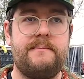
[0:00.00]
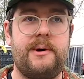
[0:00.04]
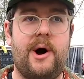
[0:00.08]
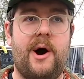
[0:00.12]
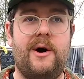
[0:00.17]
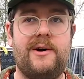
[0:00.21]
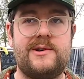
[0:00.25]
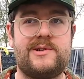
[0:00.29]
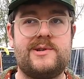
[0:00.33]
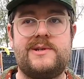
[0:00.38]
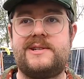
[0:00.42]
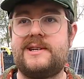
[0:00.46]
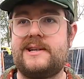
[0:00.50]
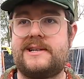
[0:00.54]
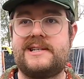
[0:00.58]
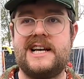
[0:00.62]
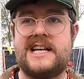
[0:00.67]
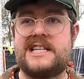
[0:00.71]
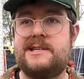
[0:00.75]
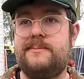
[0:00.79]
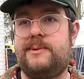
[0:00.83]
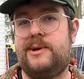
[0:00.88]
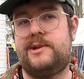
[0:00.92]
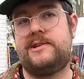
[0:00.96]
but also it's
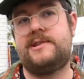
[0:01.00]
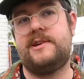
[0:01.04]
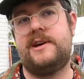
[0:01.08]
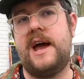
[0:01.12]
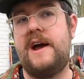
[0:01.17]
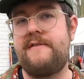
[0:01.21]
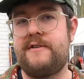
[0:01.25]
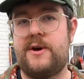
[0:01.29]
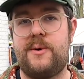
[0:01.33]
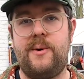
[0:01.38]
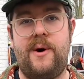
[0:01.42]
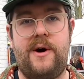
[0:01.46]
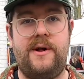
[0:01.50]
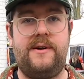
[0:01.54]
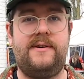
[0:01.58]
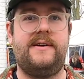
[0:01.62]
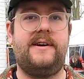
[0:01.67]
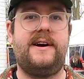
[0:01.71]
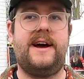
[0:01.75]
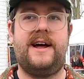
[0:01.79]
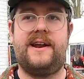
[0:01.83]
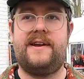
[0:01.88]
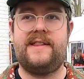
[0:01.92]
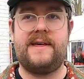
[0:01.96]
accessible to everyone
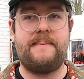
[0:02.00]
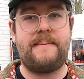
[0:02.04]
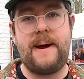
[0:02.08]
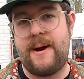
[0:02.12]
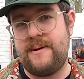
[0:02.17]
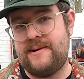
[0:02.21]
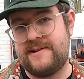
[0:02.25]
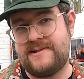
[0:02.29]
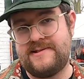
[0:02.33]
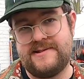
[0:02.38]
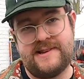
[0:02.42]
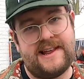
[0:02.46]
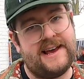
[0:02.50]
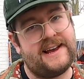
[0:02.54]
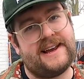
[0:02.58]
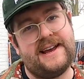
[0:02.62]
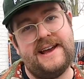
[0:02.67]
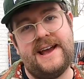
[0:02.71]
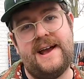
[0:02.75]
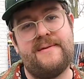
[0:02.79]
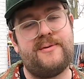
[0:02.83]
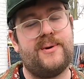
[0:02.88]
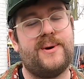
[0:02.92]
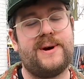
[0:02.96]
and their parents. Like
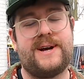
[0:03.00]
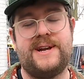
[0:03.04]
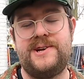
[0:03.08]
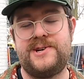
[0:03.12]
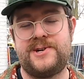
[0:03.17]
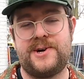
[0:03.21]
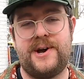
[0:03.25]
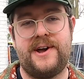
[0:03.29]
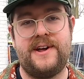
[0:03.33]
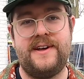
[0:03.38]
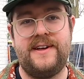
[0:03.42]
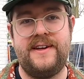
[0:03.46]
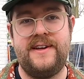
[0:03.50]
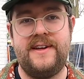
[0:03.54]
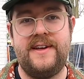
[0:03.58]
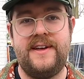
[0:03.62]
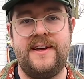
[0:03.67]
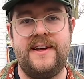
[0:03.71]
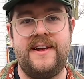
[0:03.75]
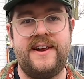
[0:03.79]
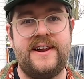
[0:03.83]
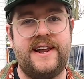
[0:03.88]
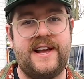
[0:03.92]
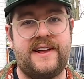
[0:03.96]
everyone can enjoy it.
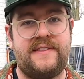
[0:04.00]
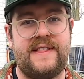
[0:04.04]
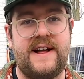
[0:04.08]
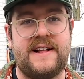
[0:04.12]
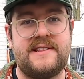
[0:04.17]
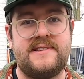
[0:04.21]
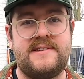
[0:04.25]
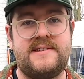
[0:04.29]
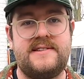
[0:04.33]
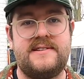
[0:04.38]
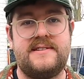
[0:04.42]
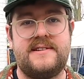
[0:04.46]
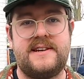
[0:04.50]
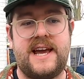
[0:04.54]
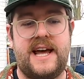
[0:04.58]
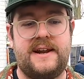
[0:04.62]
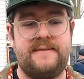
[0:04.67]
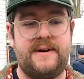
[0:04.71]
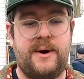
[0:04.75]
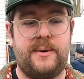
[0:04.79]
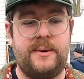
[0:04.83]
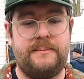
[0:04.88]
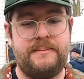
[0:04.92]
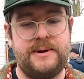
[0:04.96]
Like that's
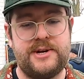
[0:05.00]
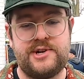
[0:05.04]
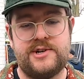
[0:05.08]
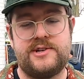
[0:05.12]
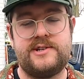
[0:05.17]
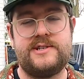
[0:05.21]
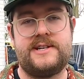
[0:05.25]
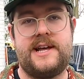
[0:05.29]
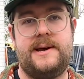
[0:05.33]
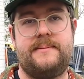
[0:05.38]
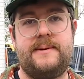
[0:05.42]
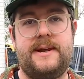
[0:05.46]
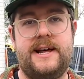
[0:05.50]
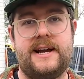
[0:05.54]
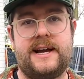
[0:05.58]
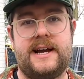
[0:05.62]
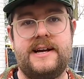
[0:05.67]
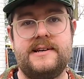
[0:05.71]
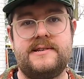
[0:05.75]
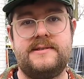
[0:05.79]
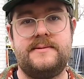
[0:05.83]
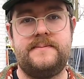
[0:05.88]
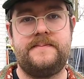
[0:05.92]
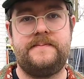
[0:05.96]
kind of our mission statement, I
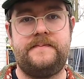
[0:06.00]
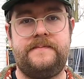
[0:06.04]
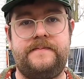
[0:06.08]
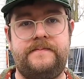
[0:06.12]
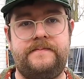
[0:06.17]
guess